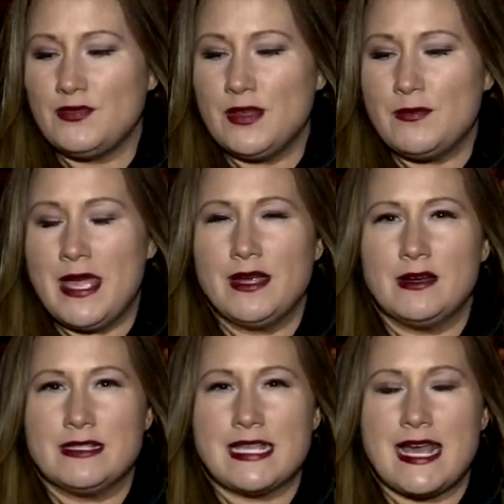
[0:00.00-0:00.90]
Flint mayor
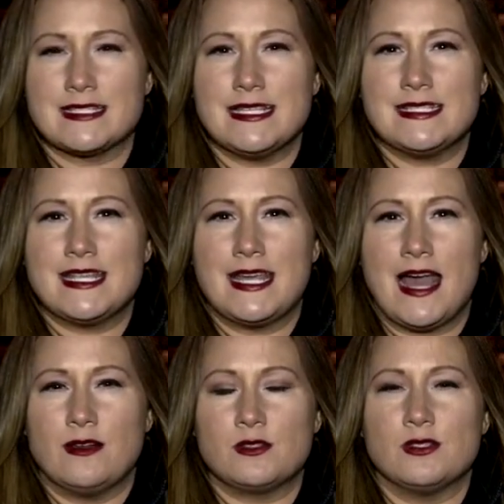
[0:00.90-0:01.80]
is asking city
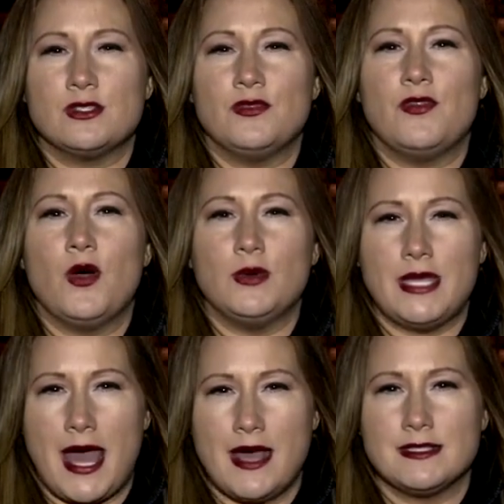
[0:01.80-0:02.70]
council to vote
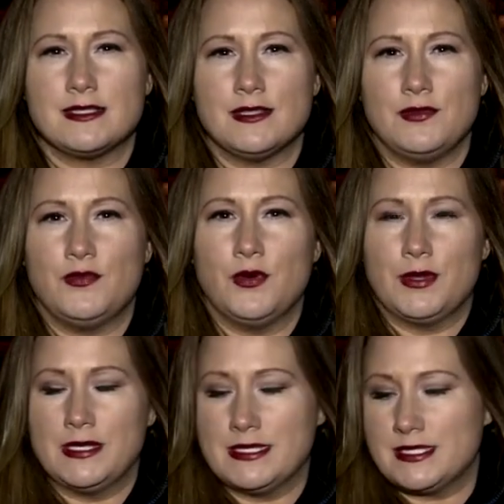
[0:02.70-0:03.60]
yes for
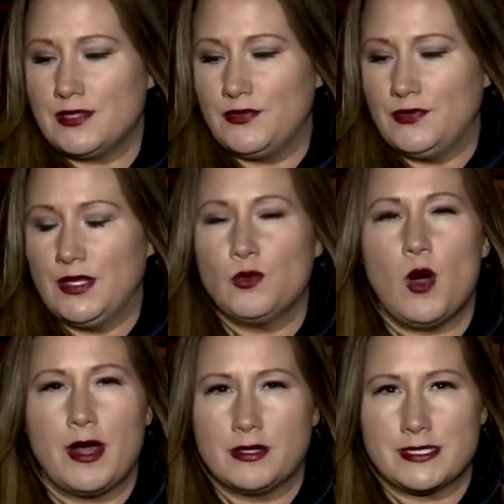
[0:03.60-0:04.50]
this Flint
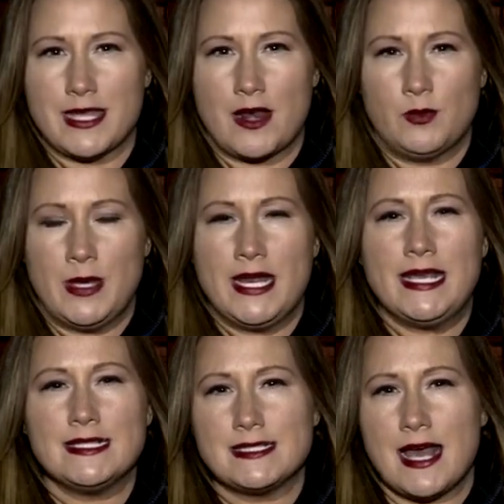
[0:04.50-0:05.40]
water settlement.
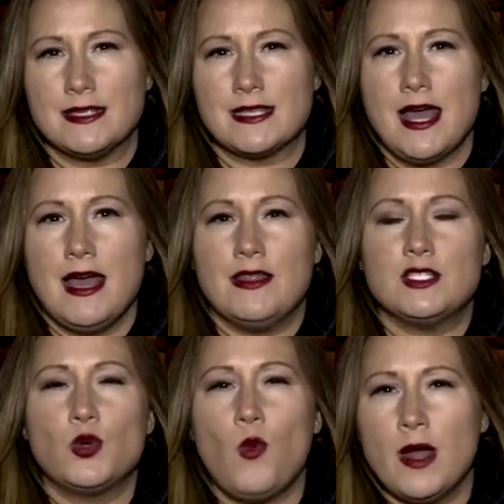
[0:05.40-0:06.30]
He says the
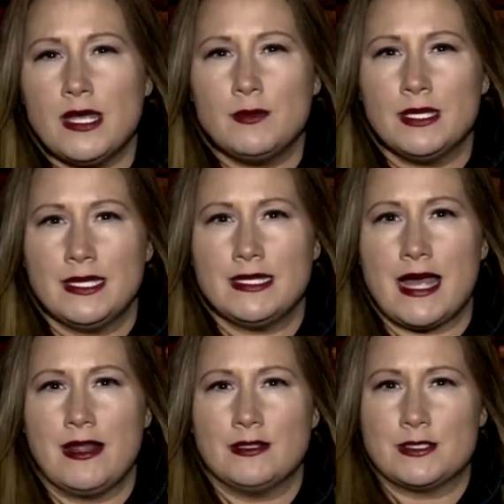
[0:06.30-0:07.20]
$20 million
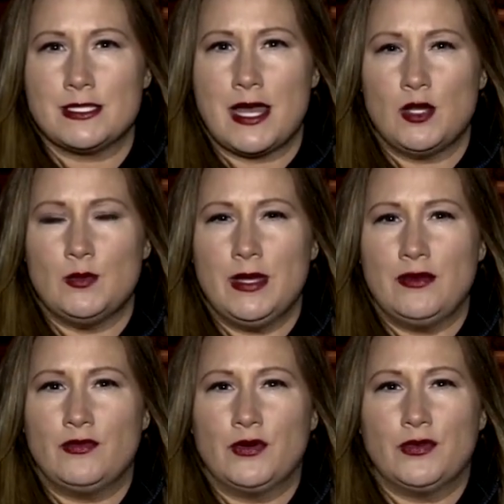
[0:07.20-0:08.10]

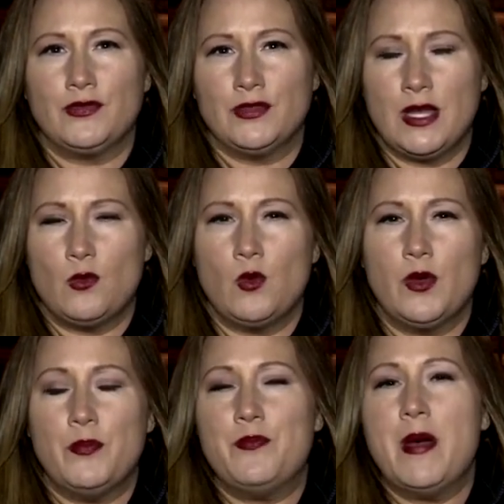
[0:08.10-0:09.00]
settlement for Flint
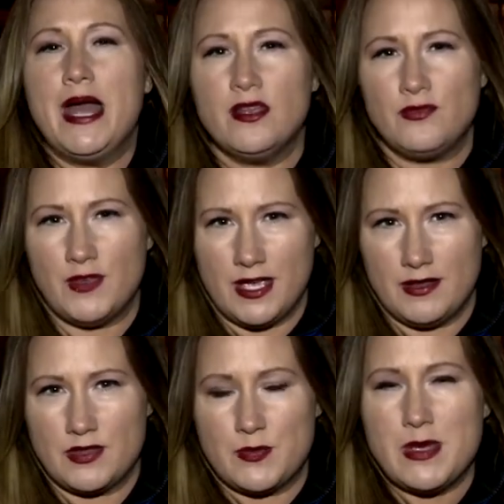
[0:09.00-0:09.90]
will benefit
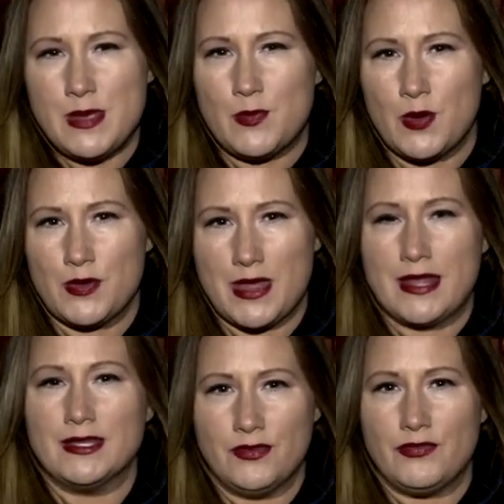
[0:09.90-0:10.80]
the people
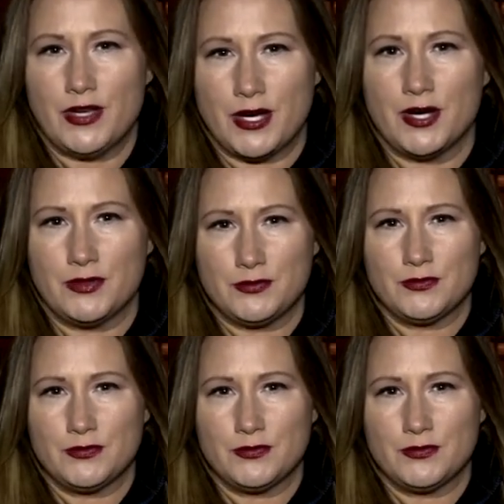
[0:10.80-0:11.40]
that live here